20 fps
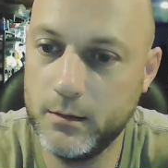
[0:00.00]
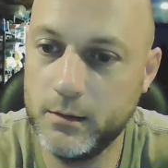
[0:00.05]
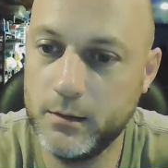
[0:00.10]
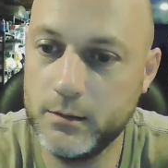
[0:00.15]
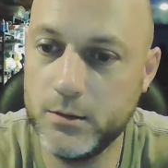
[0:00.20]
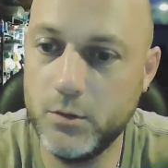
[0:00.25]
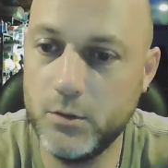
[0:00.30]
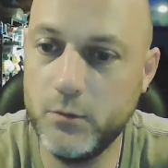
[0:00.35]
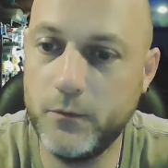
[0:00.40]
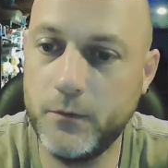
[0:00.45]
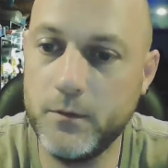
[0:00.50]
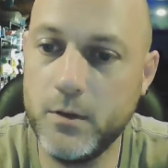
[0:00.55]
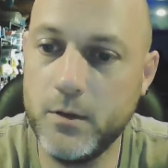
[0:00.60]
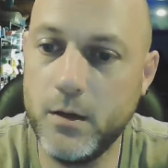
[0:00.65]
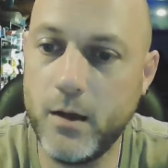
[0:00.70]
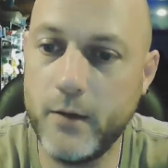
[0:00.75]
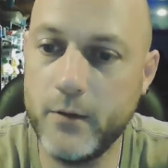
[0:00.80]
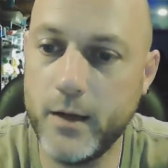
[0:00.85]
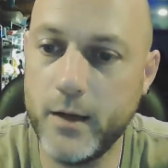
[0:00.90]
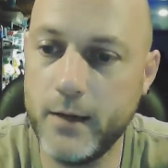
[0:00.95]
Do you
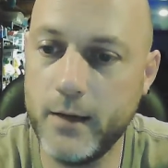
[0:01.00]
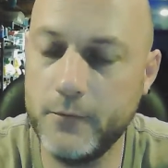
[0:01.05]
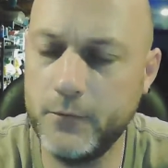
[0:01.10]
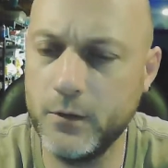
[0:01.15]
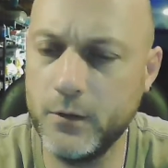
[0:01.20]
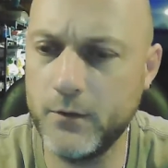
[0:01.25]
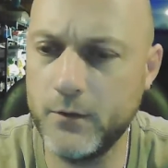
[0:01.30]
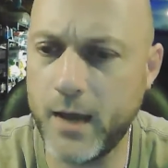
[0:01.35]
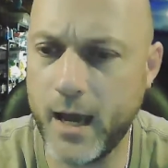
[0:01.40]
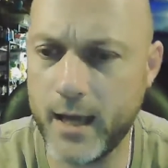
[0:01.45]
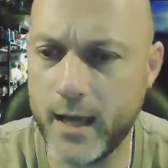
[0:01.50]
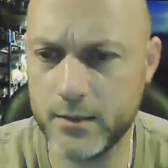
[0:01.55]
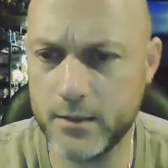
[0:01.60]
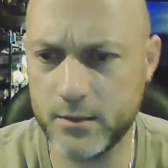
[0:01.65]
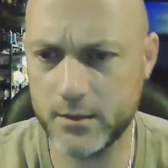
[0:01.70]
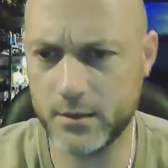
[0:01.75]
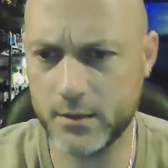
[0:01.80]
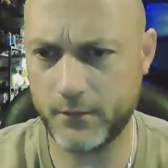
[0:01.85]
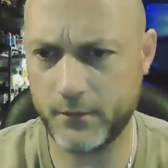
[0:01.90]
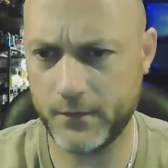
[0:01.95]
have a handful of guys
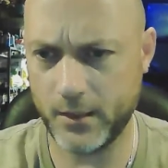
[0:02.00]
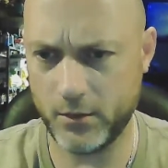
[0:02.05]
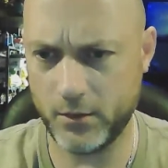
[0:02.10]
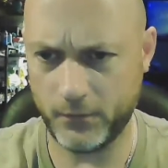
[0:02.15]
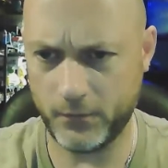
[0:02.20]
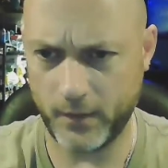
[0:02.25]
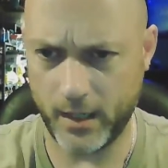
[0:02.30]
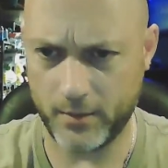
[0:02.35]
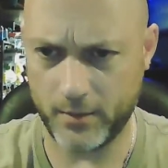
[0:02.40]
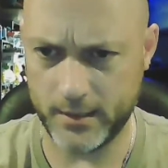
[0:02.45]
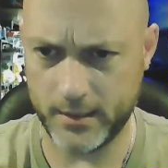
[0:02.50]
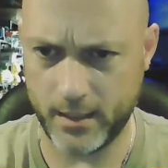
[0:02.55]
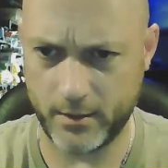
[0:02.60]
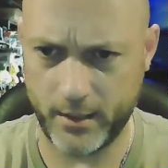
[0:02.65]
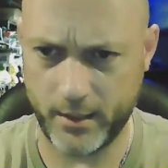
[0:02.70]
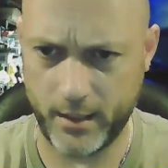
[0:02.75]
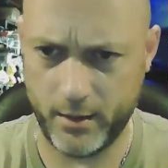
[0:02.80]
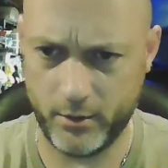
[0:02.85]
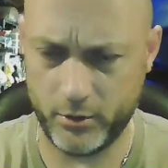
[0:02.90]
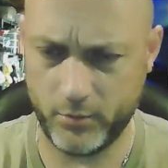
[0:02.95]
and stuff that you fly with down
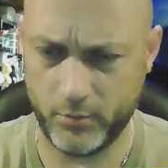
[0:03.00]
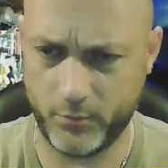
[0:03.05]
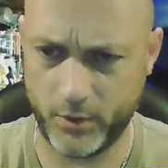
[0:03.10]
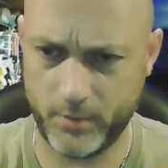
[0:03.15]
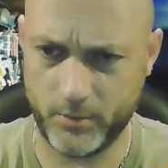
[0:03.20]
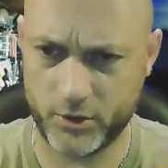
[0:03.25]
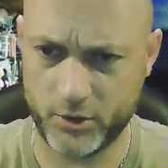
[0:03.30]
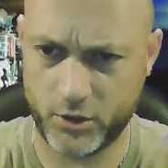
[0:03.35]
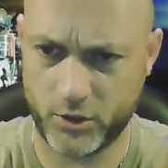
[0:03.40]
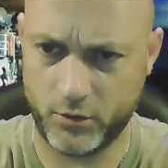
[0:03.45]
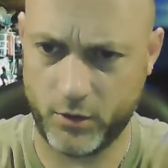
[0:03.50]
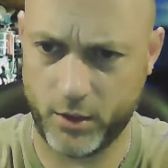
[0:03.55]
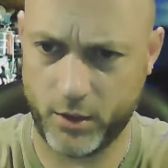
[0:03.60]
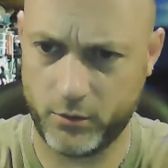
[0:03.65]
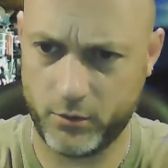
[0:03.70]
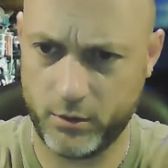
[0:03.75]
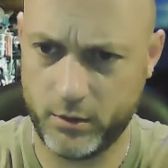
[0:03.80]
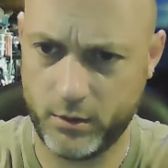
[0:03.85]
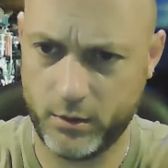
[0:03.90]
there, or are you pretty much solo?